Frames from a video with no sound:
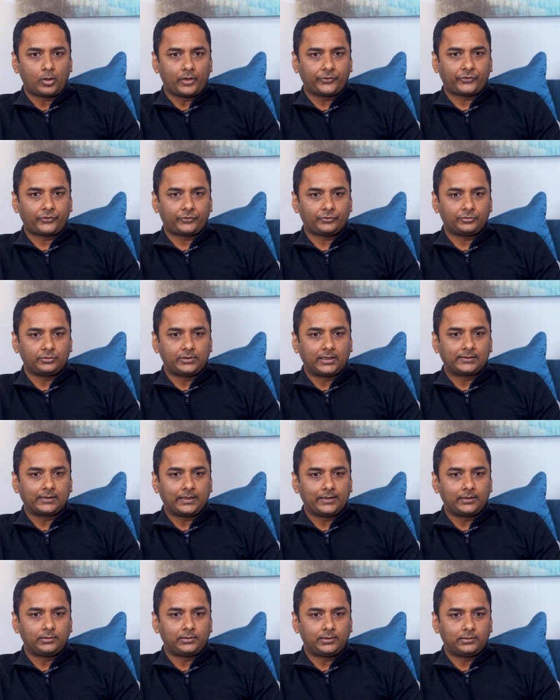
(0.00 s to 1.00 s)
cost
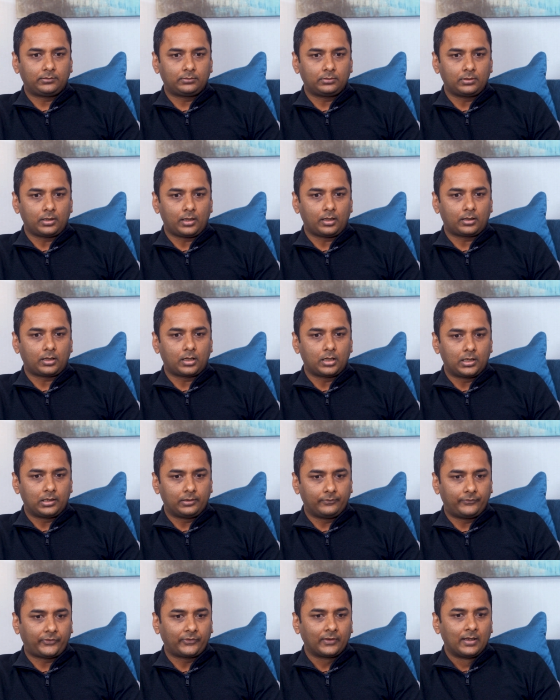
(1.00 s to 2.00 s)
decline uh,
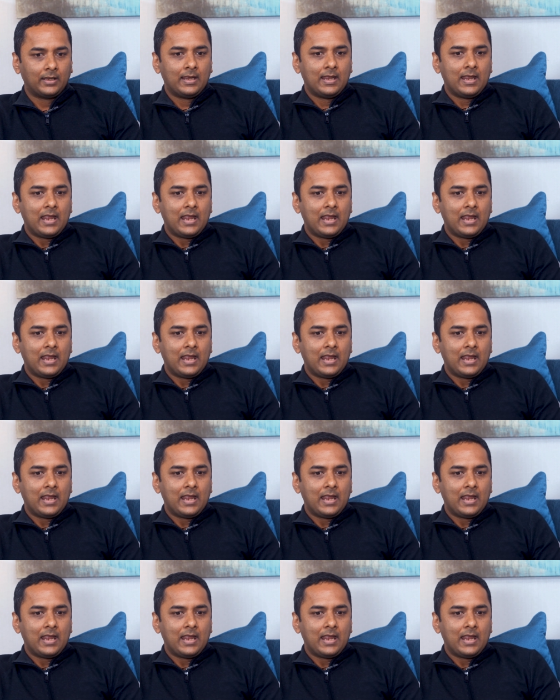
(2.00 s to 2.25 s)
curves.